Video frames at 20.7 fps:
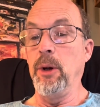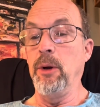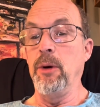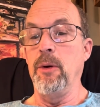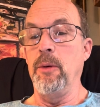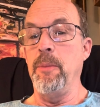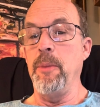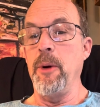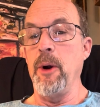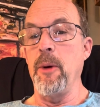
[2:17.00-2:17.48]

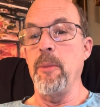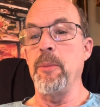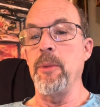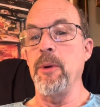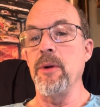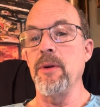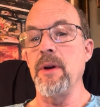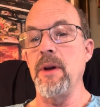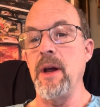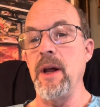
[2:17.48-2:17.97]

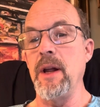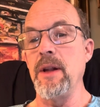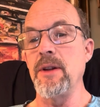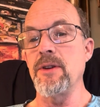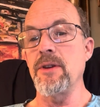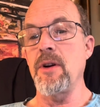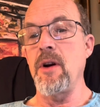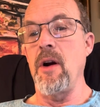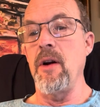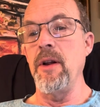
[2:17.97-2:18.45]
purple, and
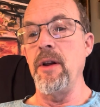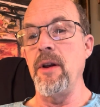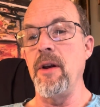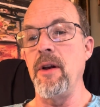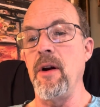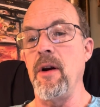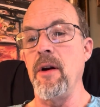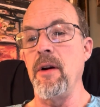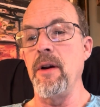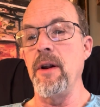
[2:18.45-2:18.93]
scarlet
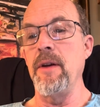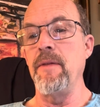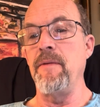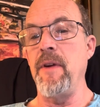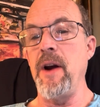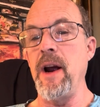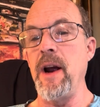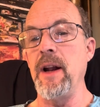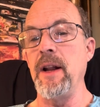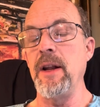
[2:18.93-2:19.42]
yarn and
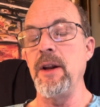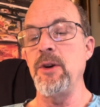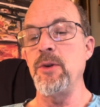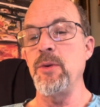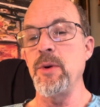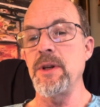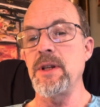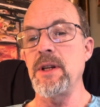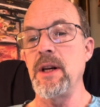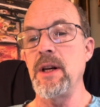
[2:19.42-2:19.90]
finely
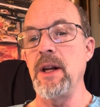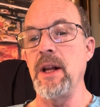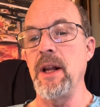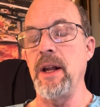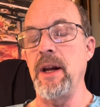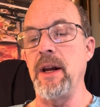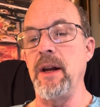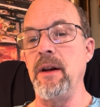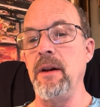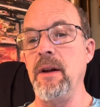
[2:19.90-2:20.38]
twisted
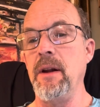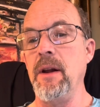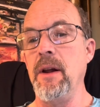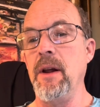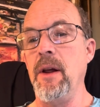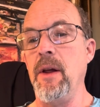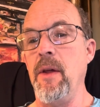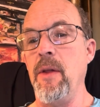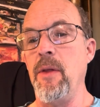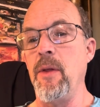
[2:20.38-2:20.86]
linen,
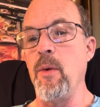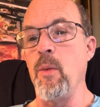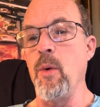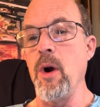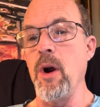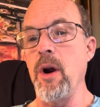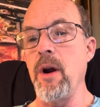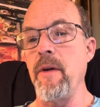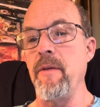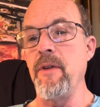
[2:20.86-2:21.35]
the
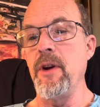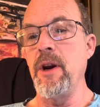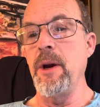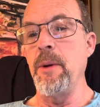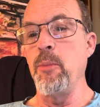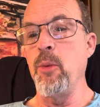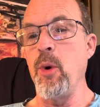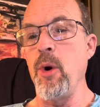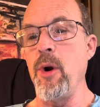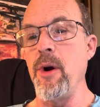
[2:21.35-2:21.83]
work of an
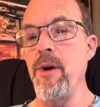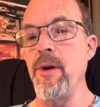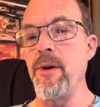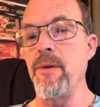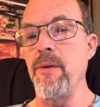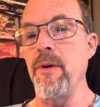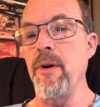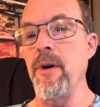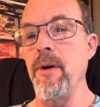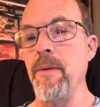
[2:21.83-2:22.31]

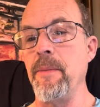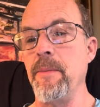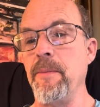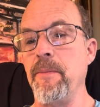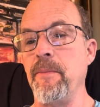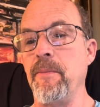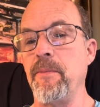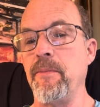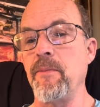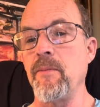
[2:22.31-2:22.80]
embroiderer.
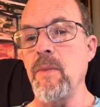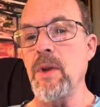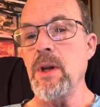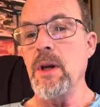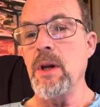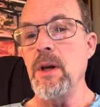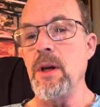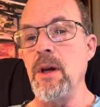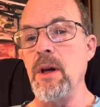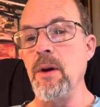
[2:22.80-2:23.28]

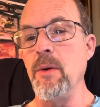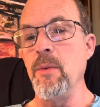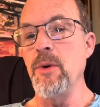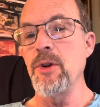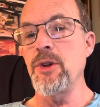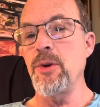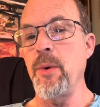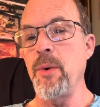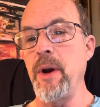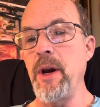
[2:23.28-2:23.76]
It
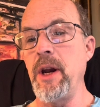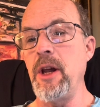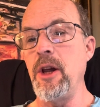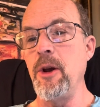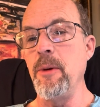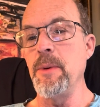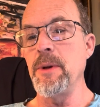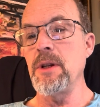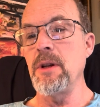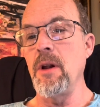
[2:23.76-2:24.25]
was 20
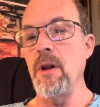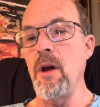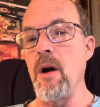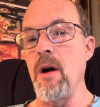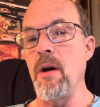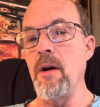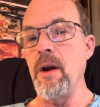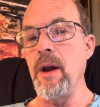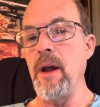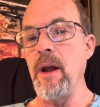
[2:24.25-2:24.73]
cubits
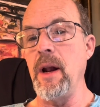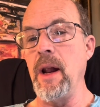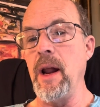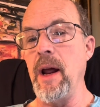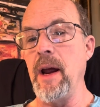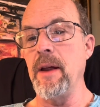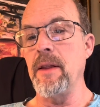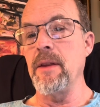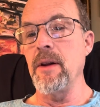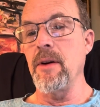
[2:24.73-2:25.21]
long,
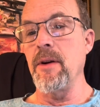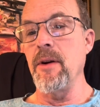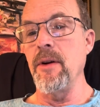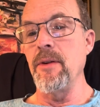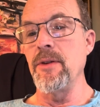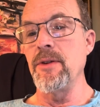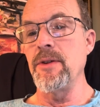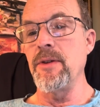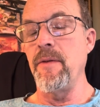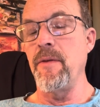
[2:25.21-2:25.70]
like the
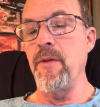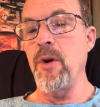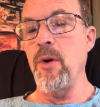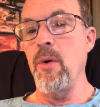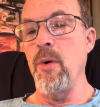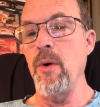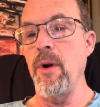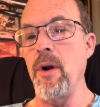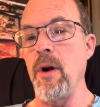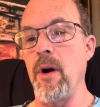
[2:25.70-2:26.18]
curtains of the
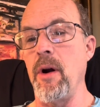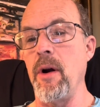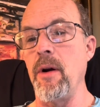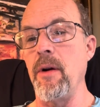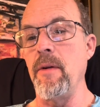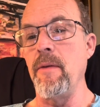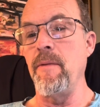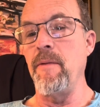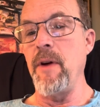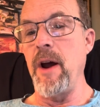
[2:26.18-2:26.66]

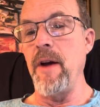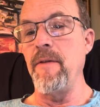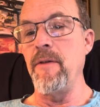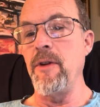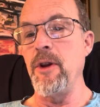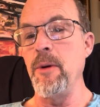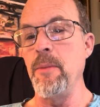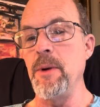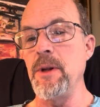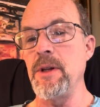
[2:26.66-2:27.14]
courtyard, 5
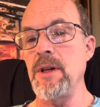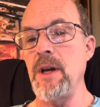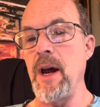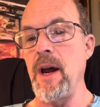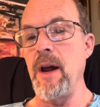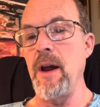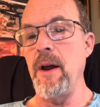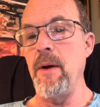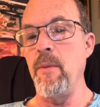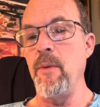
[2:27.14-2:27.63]
cubits
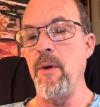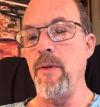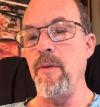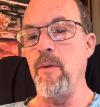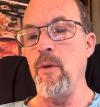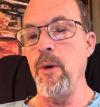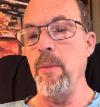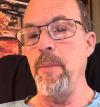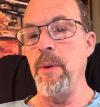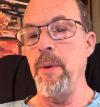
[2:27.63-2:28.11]
high, with
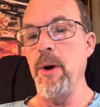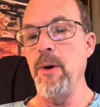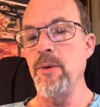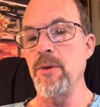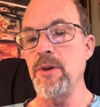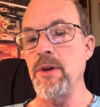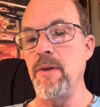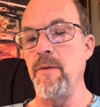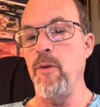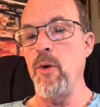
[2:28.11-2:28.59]
4
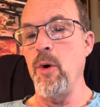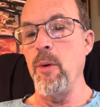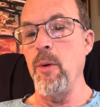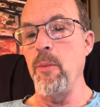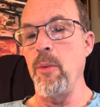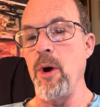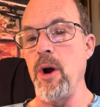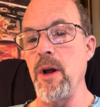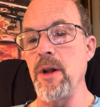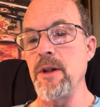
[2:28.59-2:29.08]
posts and 4
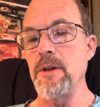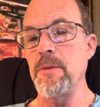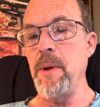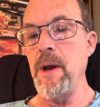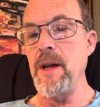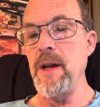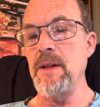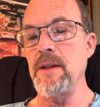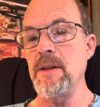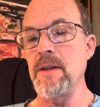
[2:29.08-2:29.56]
bronze
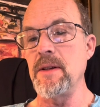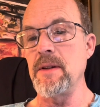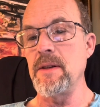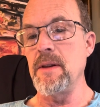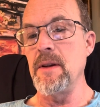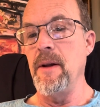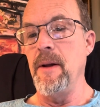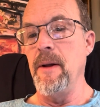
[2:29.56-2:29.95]
bases.